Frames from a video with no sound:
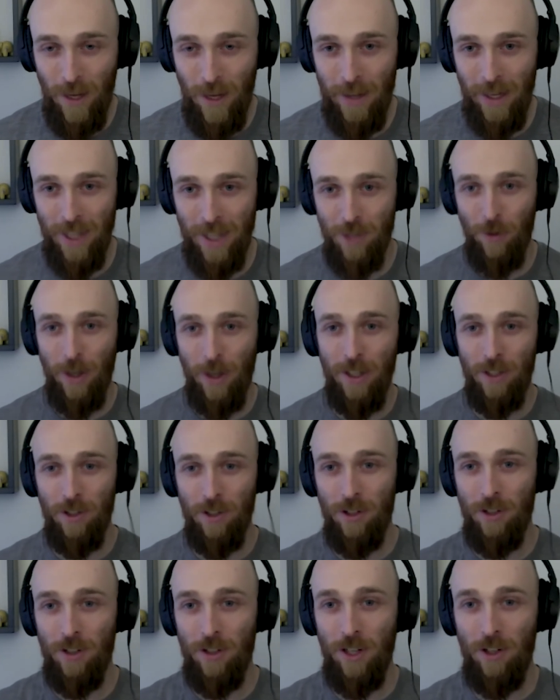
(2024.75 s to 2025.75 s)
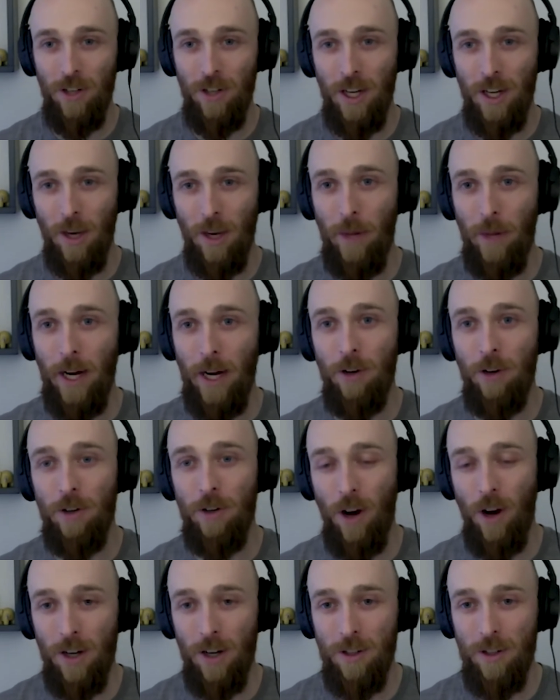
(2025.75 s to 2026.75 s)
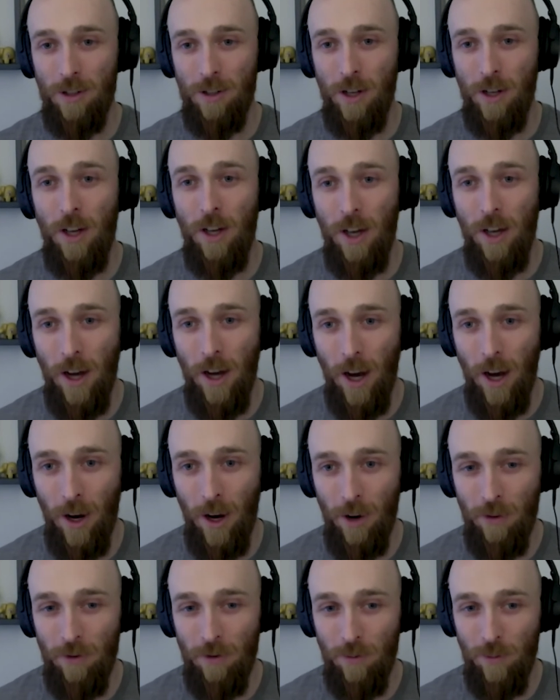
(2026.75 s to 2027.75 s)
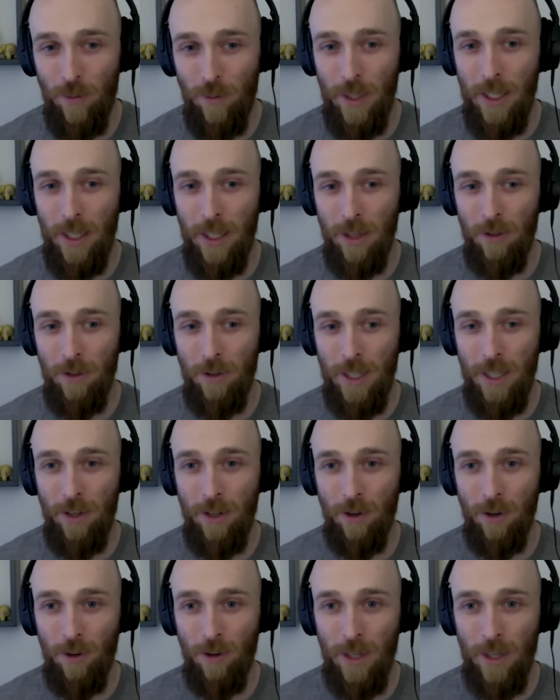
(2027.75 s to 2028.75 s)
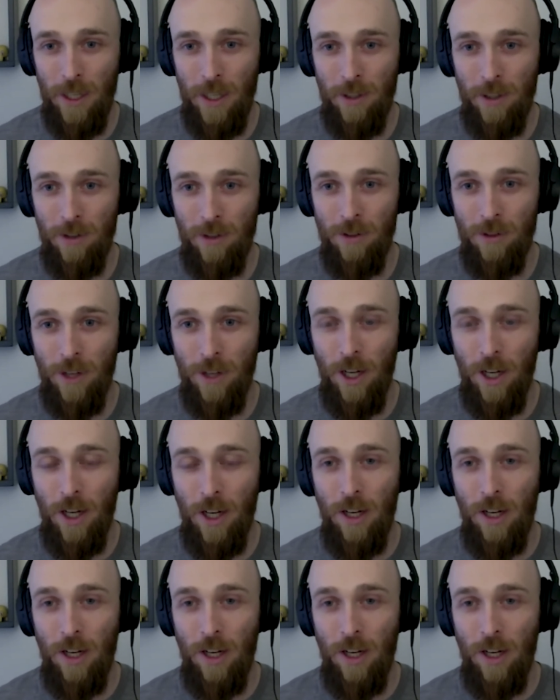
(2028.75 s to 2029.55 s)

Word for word: and that's why it's just such like a paradox of being a leader is